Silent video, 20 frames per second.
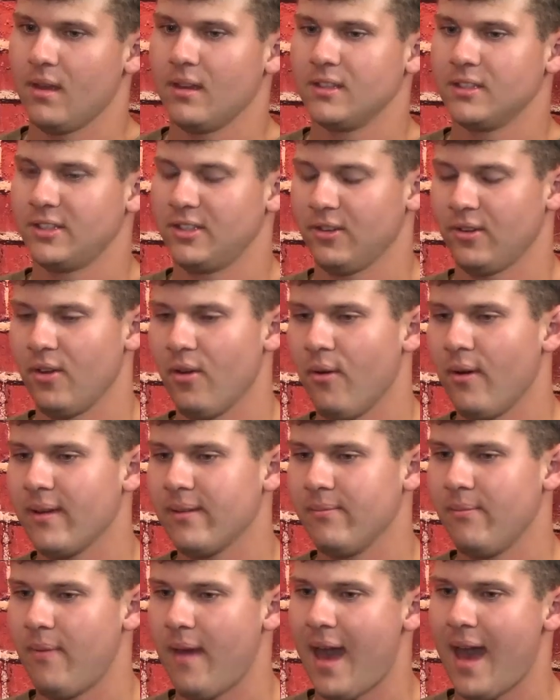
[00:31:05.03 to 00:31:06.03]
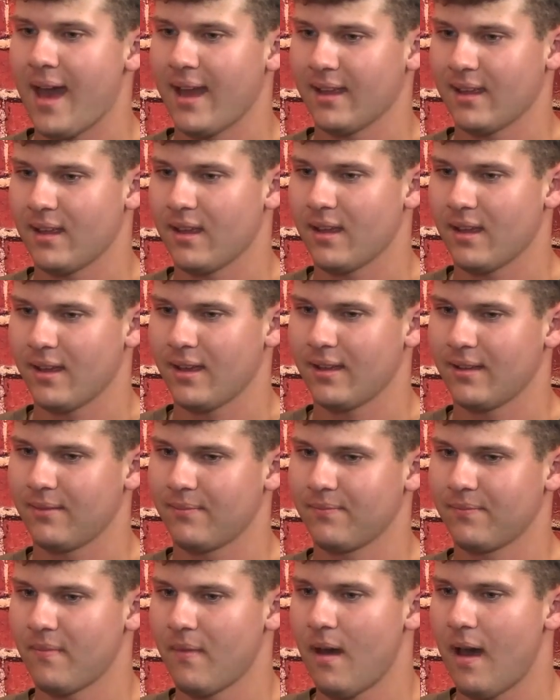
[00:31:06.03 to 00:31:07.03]
So going back,
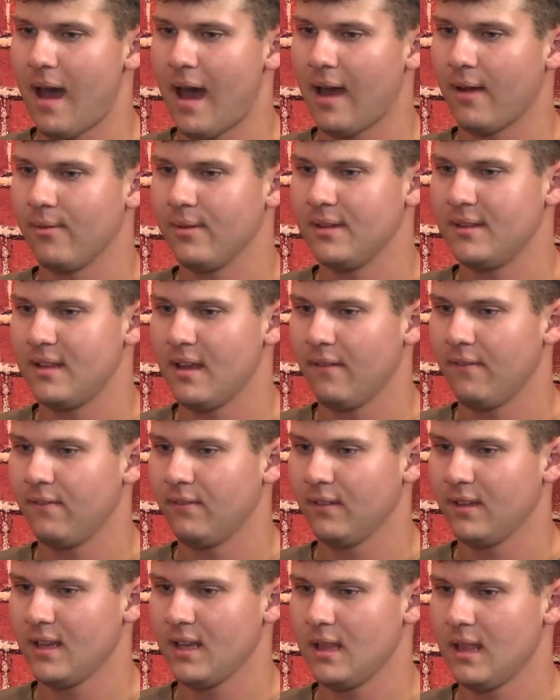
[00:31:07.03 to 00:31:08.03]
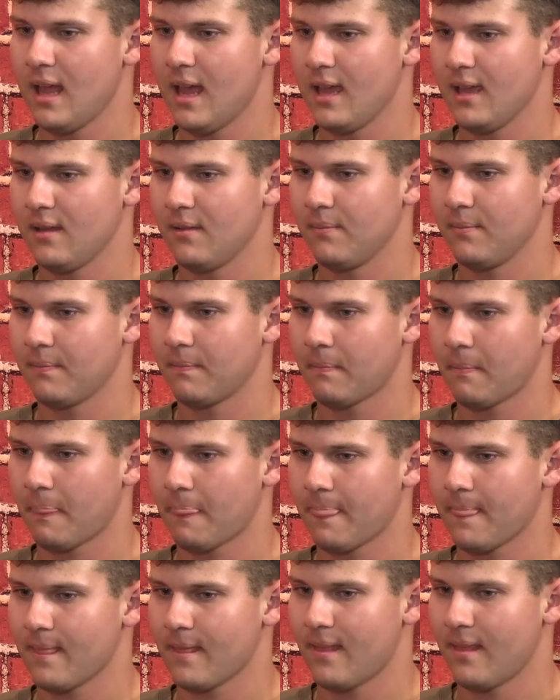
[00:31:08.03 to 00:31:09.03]
I would definitely
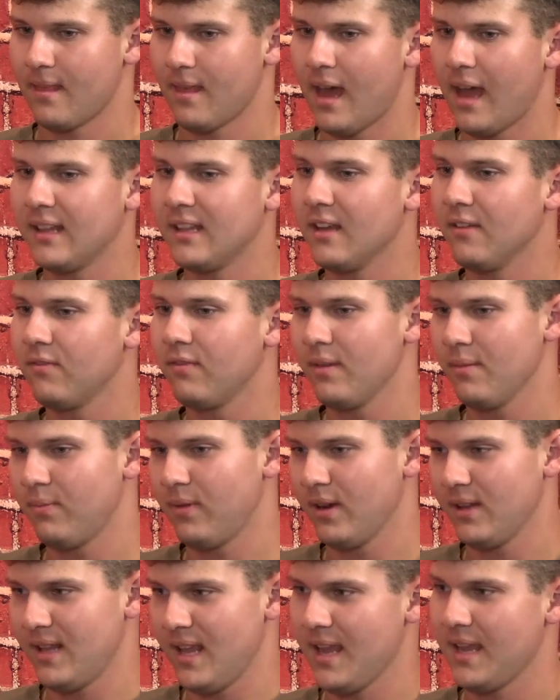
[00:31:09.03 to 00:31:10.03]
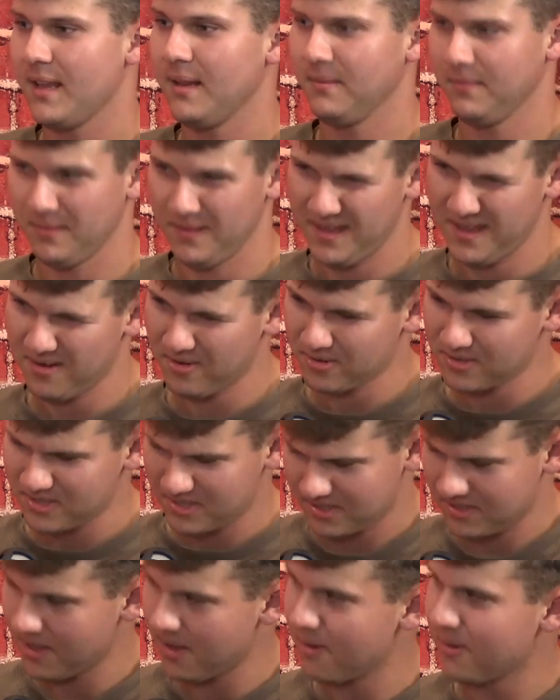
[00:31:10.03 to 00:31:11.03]
probably take it a little
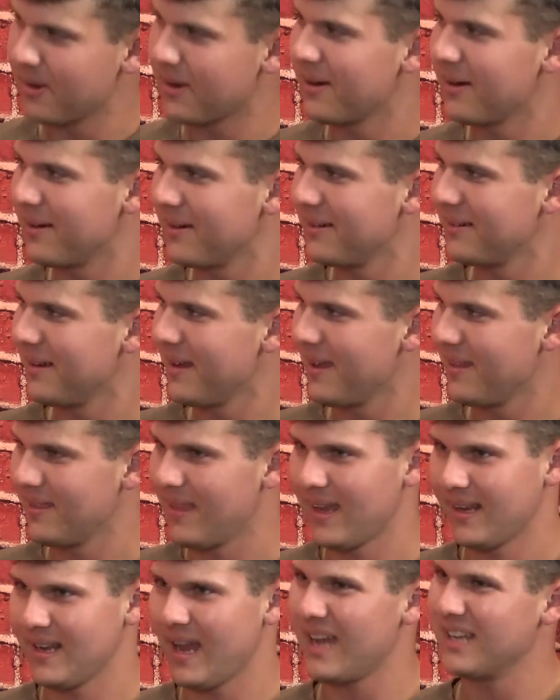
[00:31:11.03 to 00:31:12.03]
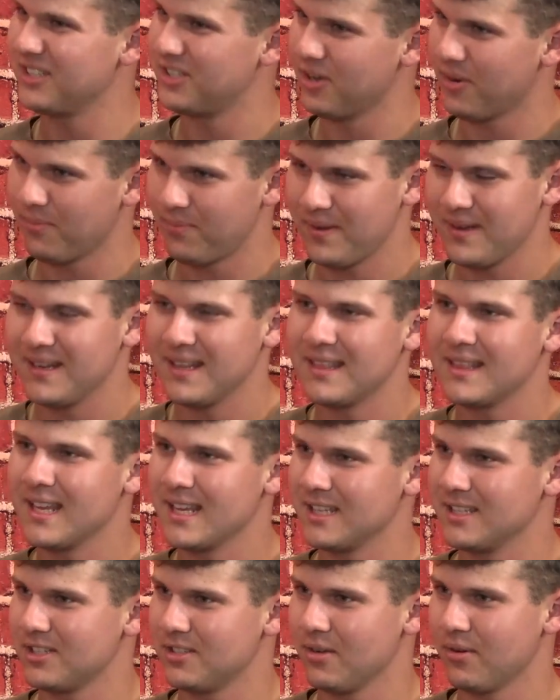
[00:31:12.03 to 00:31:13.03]
slower, like not jump into
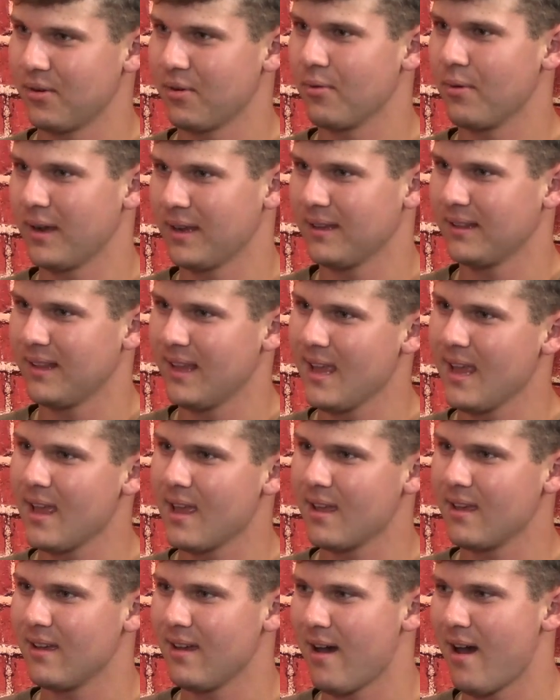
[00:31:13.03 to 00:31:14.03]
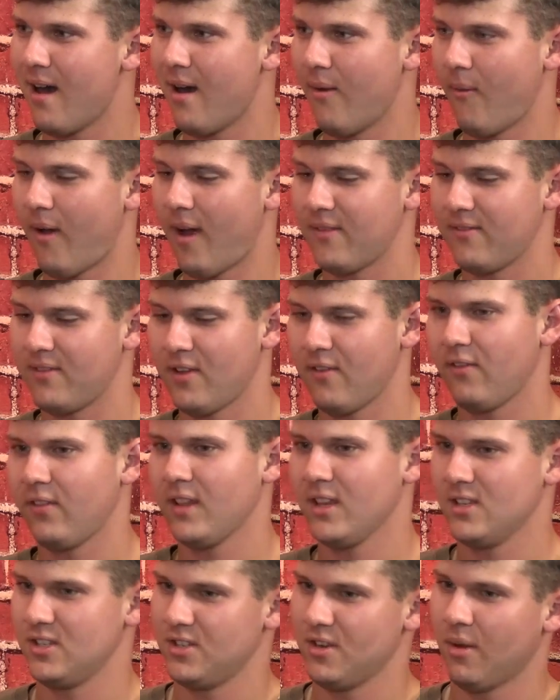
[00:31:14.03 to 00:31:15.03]
things so quickly. I
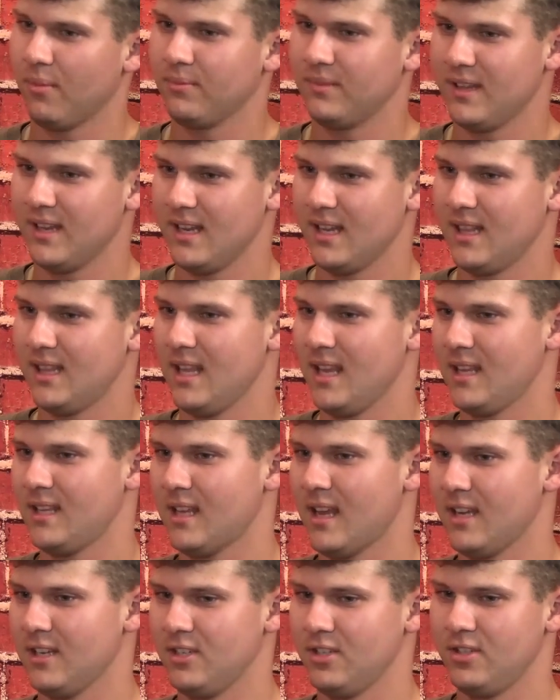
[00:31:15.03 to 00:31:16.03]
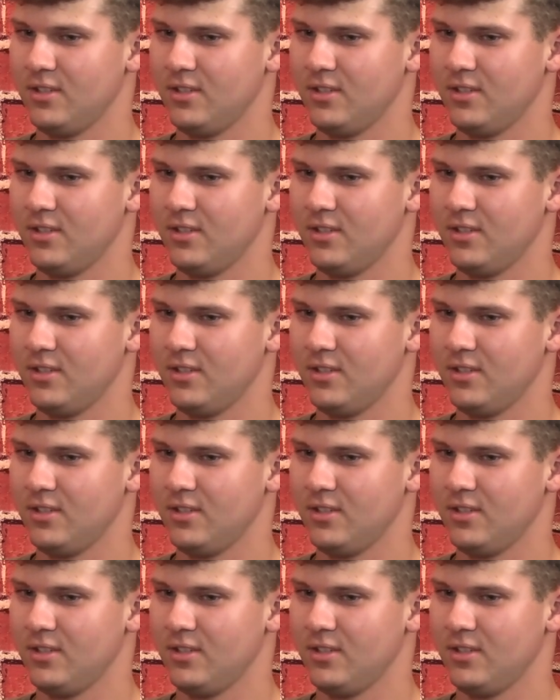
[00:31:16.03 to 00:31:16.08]
definitely jumped into things I